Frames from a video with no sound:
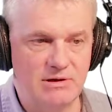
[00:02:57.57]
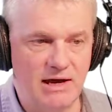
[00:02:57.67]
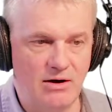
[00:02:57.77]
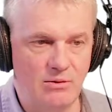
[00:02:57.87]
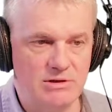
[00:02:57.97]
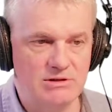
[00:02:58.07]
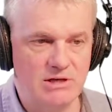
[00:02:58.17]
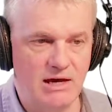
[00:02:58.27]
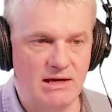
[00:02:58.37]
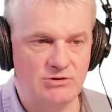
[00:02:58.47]
now is
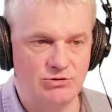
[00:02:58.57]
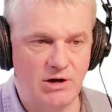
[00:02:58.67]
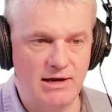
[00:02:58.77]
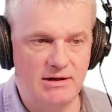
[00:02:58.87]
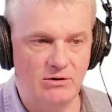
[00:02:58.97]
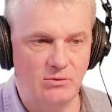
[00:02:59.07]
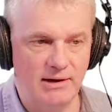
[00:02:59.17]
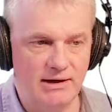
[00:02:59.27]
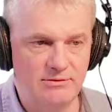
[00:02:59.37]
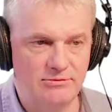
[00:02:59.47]
a triangle
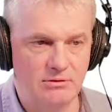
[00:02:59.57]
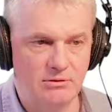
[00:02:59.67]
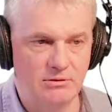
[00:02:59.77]
wave.